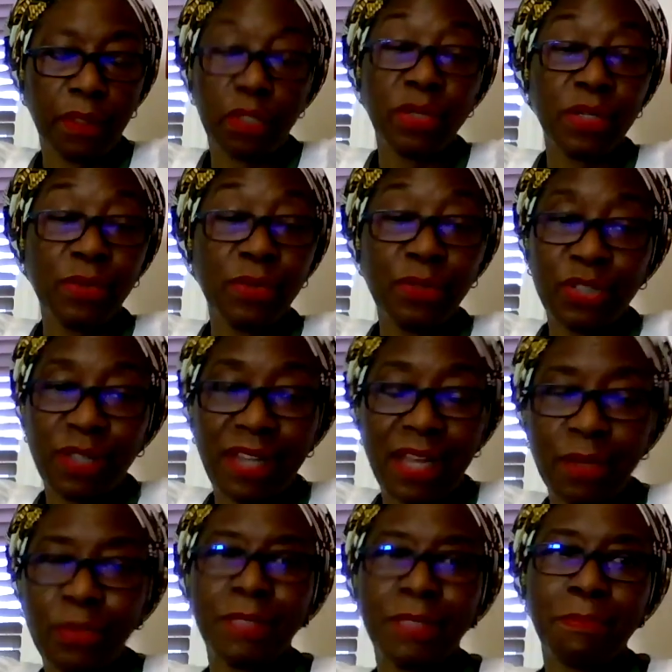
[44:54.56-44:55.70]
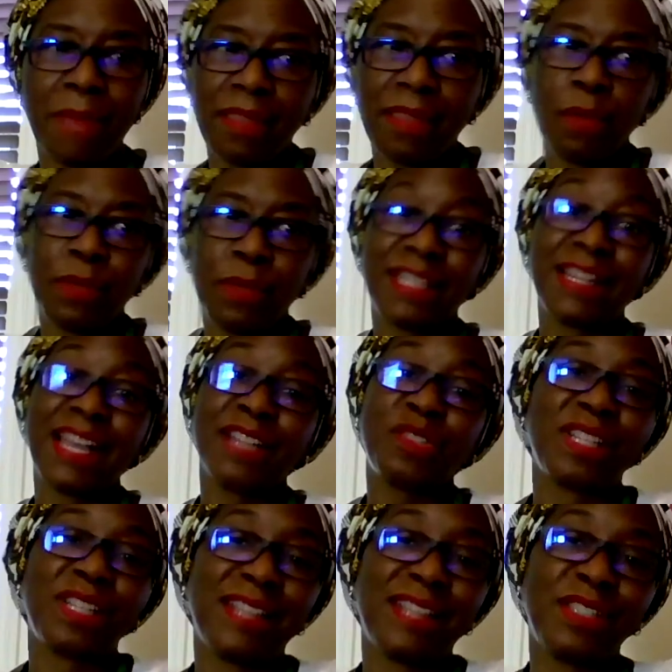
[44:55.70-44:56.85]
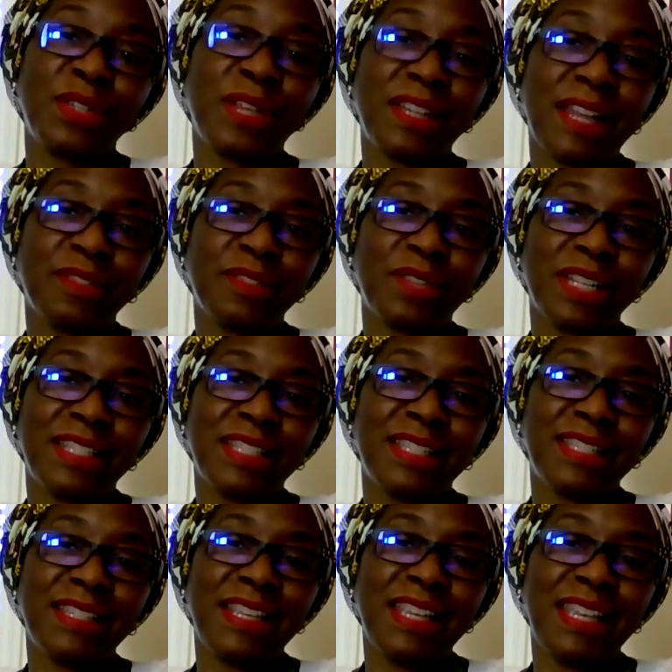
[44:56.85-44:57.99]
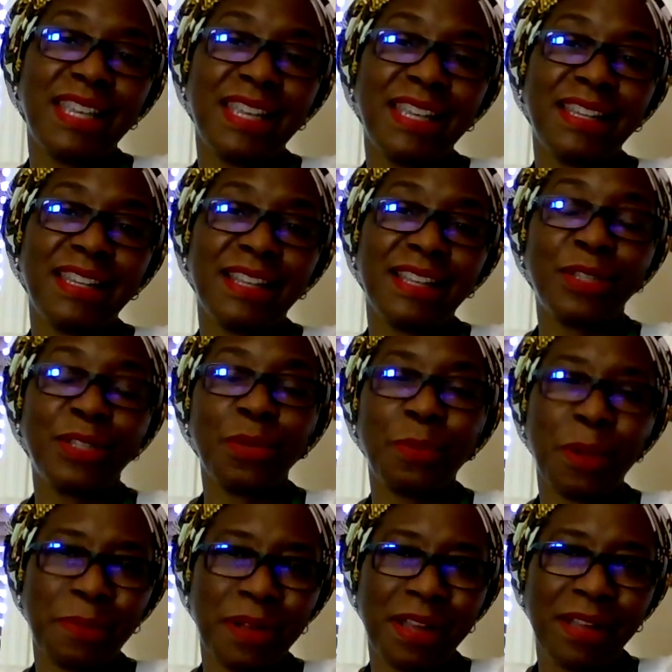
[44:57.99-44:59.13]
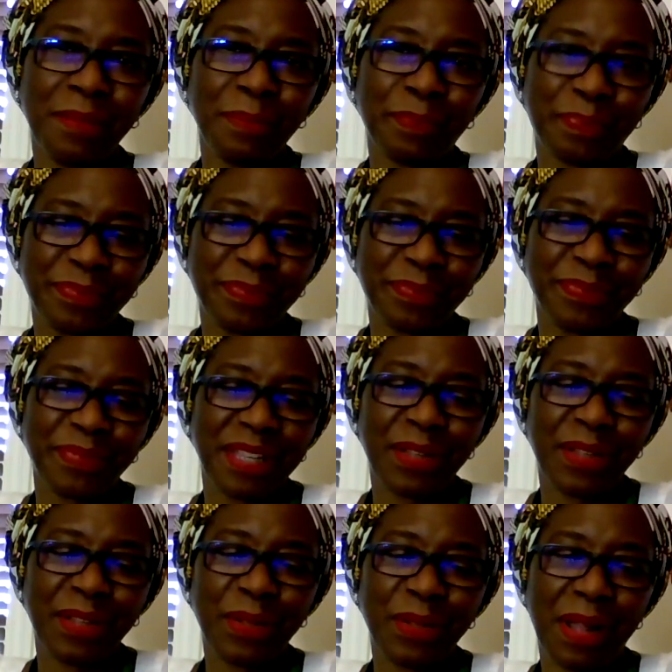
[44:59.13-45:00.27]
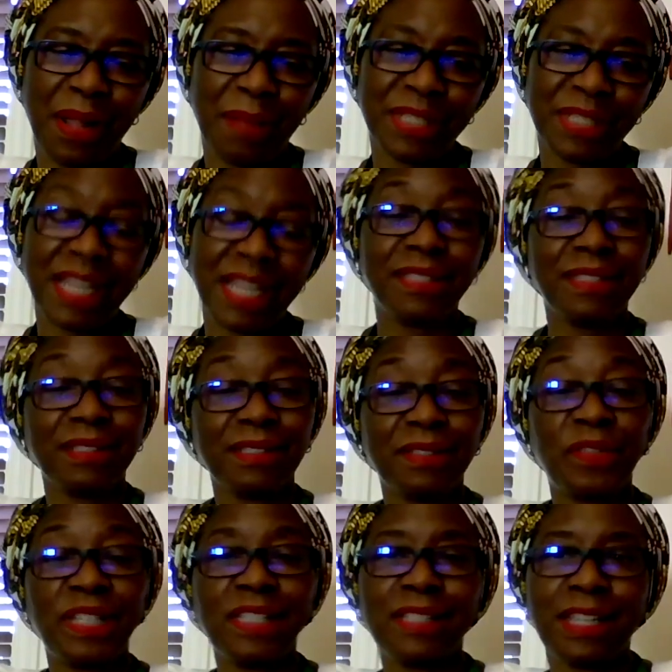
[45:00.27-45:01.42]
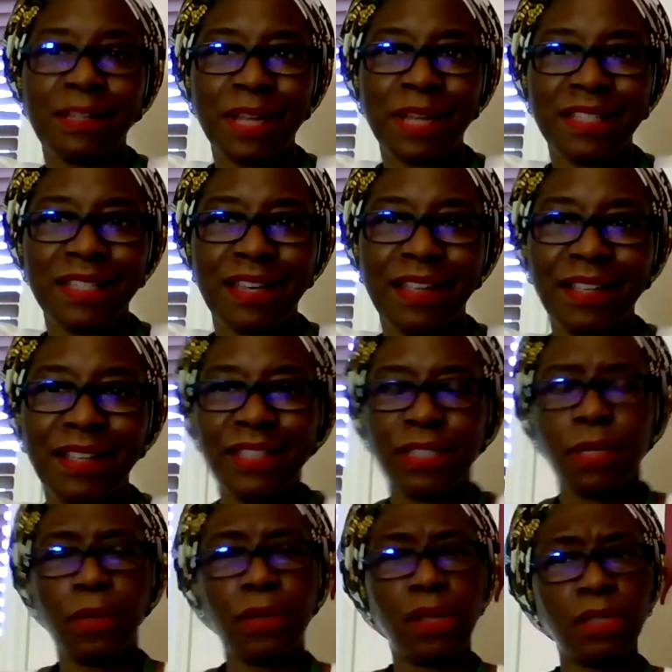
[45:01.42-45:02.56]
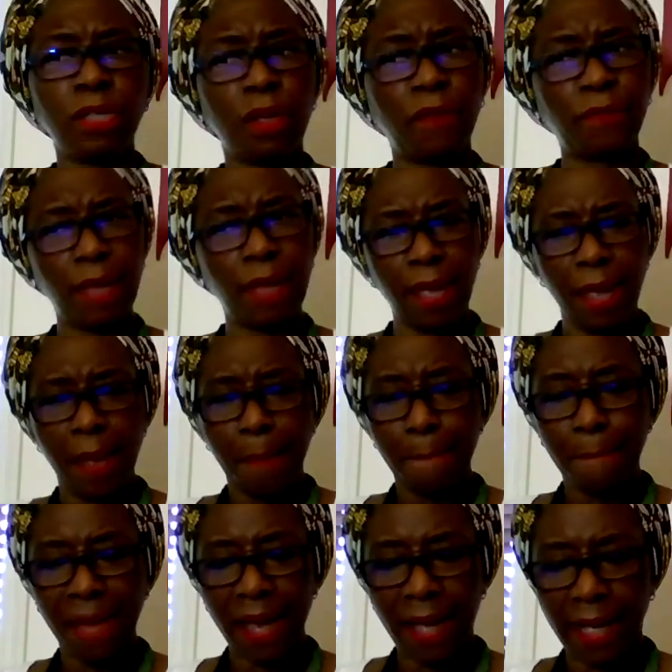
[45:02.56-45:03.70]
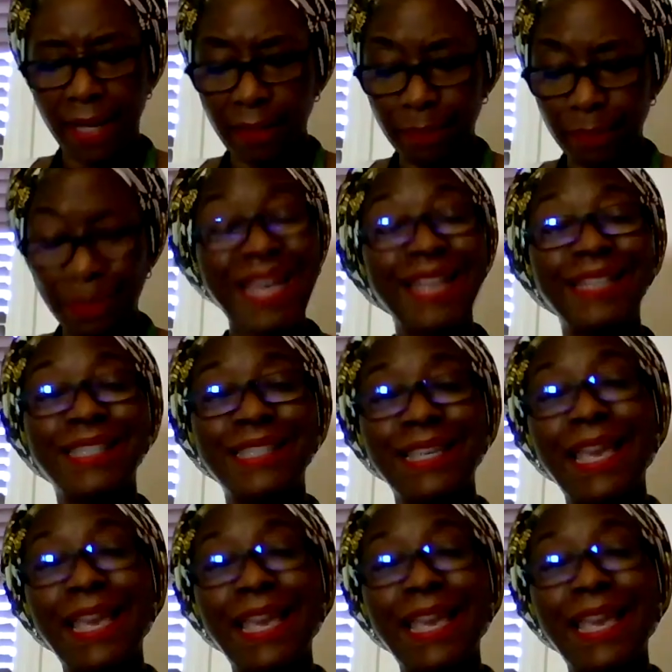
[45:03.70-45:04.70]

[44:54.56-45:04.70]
Tony Olushola, whose mother was an actress, Nigerian actress, in a soap opera titled Village Headmaster. So a lot of my plays